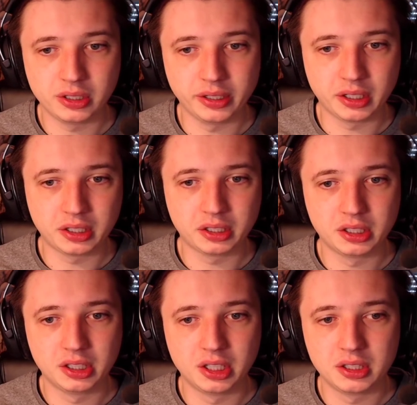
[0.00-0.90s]
Like,
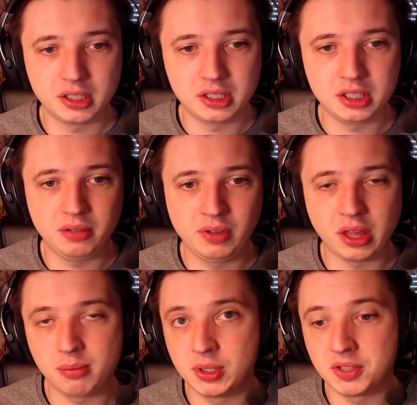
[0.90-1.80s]
they didn't even get
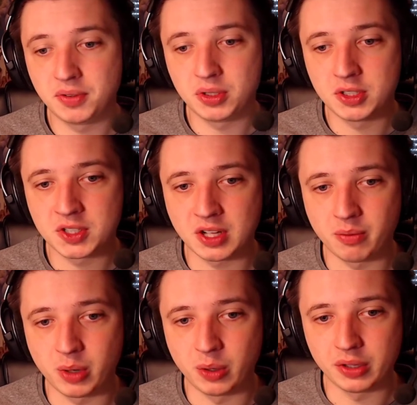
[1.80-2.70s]
the music video this
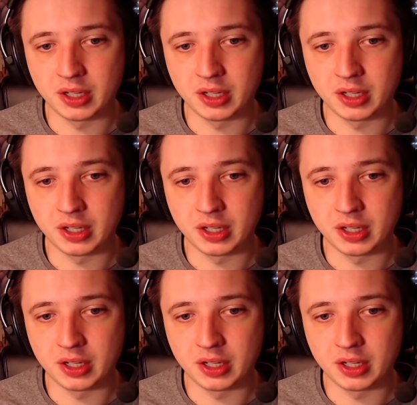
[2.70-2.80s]
time around,